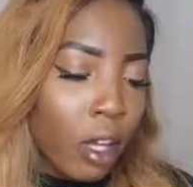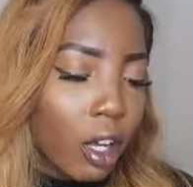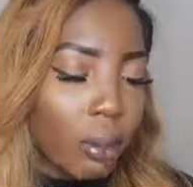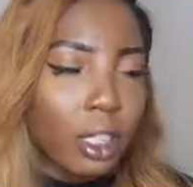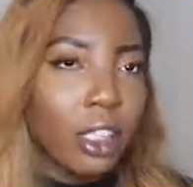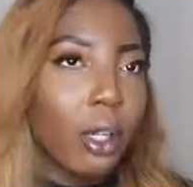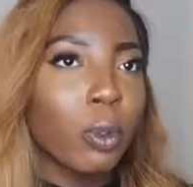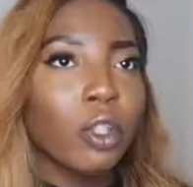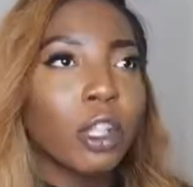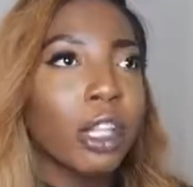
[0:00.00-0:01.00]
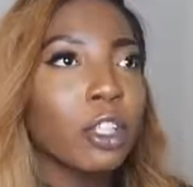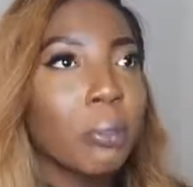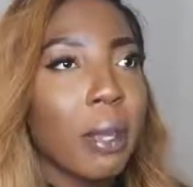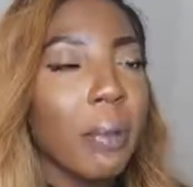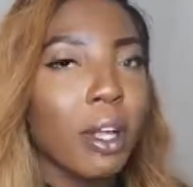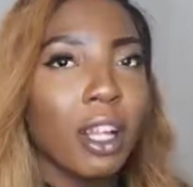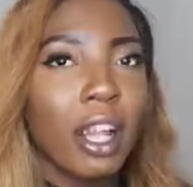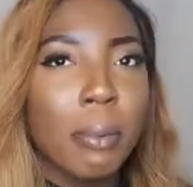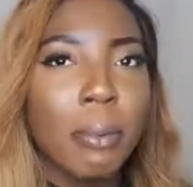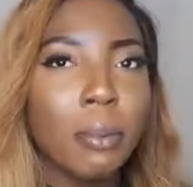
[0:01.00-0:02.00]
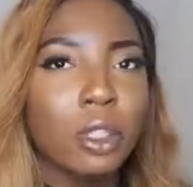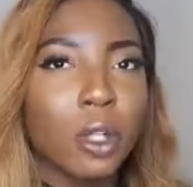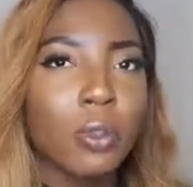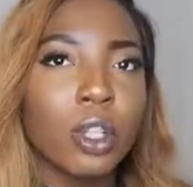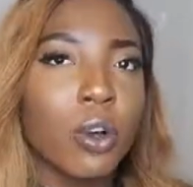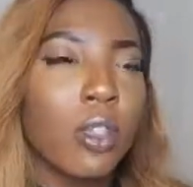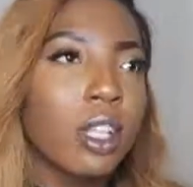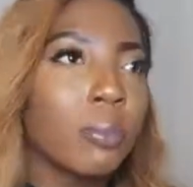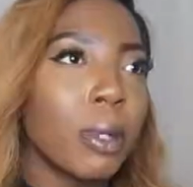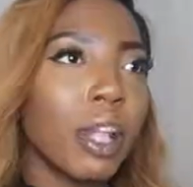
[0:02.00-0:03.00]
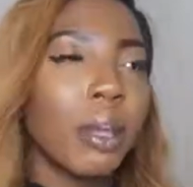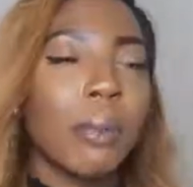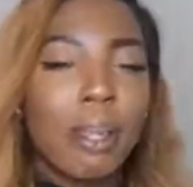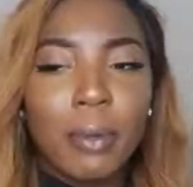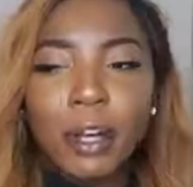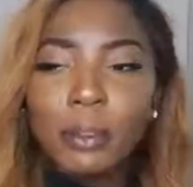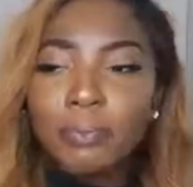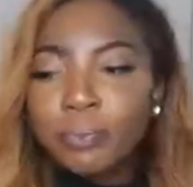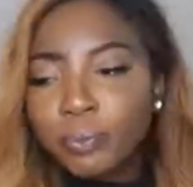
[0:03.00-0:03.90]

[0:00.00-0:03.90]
because like when you link your PayPal, a lot of people don't know this, but like PayPal,